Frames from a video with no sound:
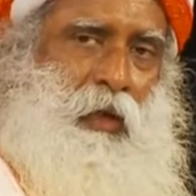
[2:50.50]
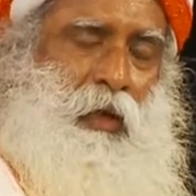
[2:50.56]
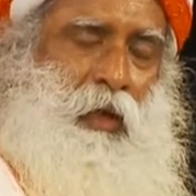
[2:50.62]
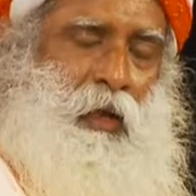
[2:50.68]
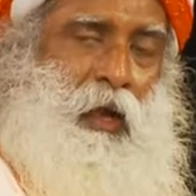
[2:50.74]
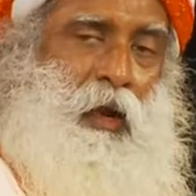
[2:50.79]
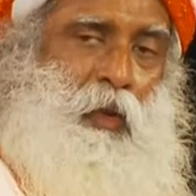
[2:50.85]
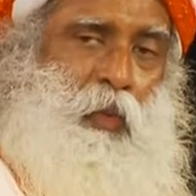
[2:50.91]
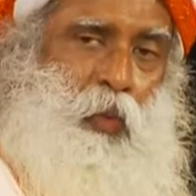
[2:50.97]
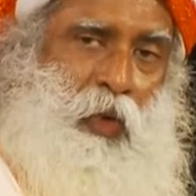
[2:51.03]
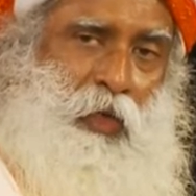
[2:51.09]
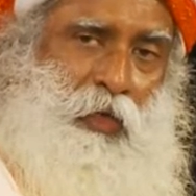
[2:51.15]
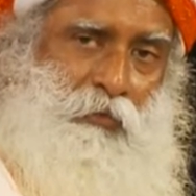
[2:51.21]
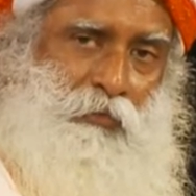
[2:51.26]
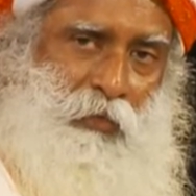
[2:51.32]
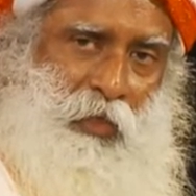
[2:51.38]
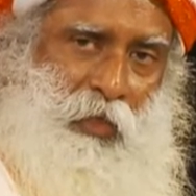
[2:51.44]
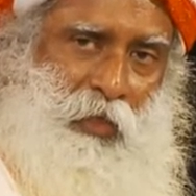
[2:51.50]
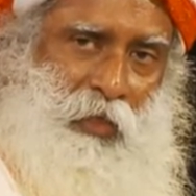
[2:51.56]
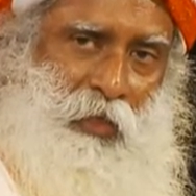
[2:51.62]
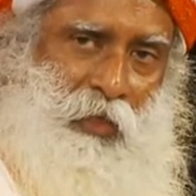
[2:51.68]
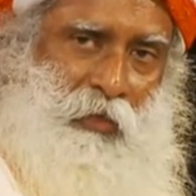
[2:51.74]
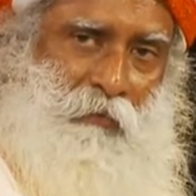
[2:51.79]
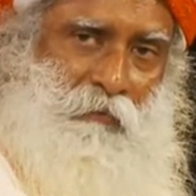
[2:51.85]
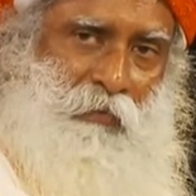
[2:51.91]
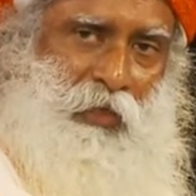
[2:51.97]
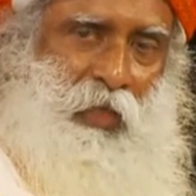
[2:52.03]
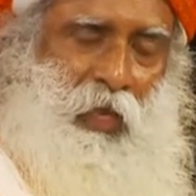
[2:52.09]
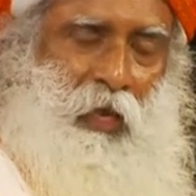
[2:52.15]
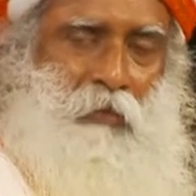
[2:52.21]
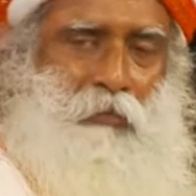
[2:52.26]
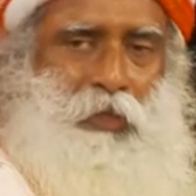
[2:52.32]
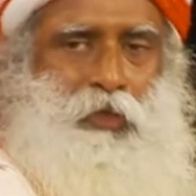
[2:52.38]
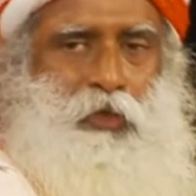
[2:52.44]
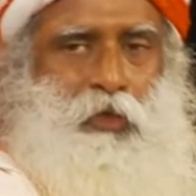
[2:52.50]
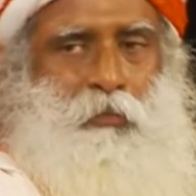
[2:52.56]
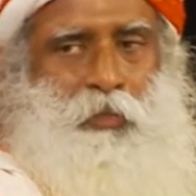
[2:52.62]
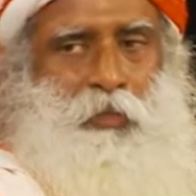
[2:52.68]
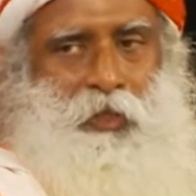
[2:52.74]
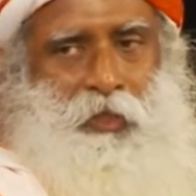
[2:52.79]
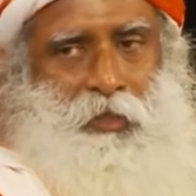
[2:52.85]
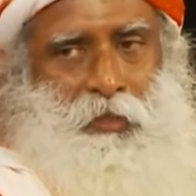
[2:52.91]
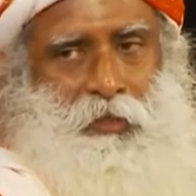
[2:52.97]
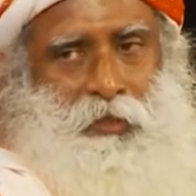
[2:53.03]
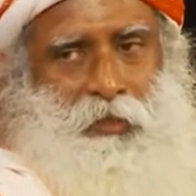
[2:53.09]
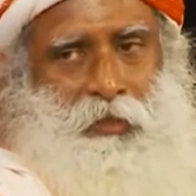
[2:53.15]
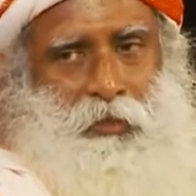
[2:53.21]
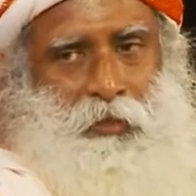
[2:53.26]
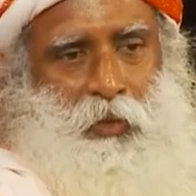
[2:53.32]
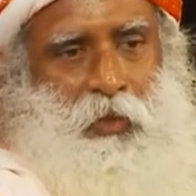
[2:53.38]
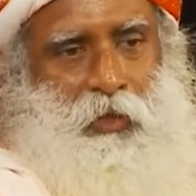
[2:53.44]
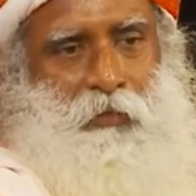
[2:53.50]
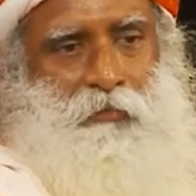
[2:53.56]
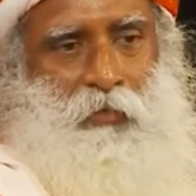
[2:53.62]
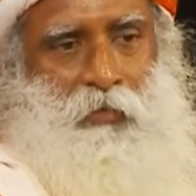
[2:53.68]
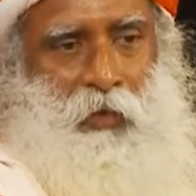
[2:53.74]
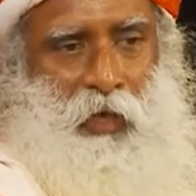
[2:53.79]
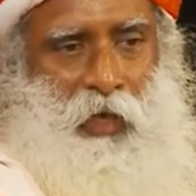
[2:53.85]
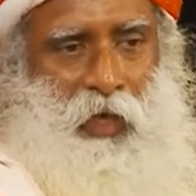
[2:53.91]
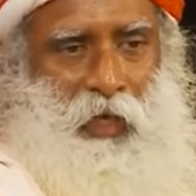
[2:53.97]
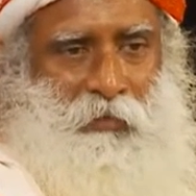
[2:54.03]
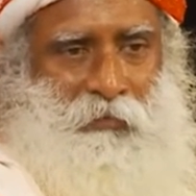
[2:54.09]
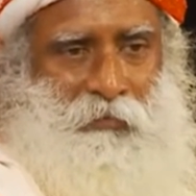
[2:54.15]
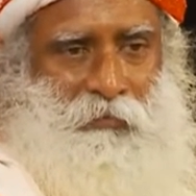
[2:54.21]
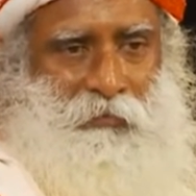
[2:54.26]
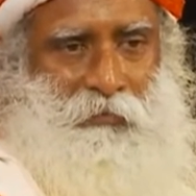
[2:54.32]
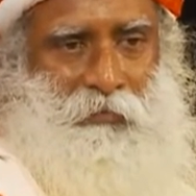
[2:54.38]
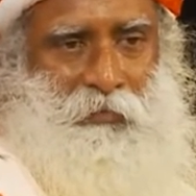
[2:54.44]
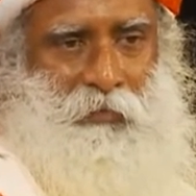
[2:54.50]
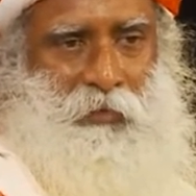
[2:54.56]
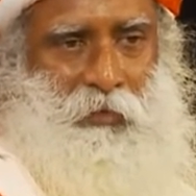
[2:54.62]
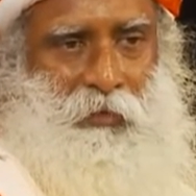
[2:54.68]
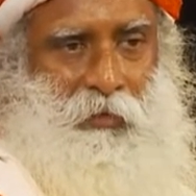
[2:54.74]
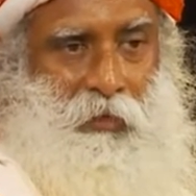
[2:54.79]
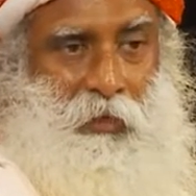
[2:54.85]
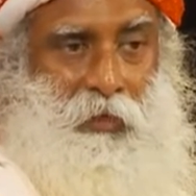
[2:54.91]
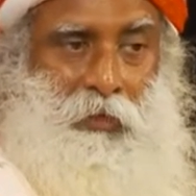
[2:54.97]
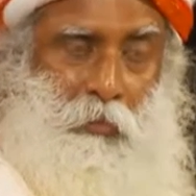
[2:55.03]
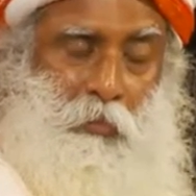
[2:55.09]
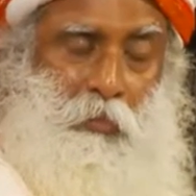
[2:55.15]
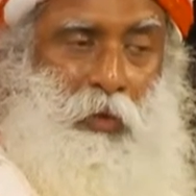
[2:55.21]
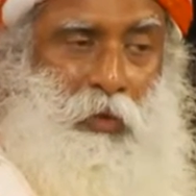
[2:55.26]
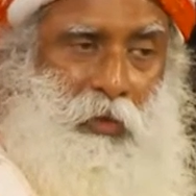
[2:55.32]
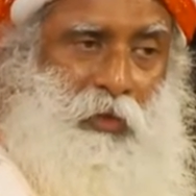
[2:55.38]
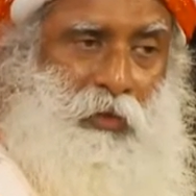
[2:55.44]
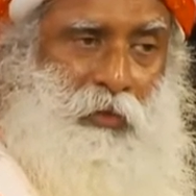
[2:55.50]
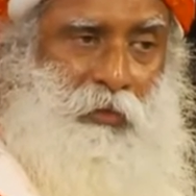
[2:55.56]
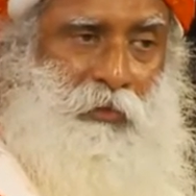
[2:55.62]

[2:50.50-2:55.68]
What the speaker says: how wonderfully, with how much competence you live your life is important.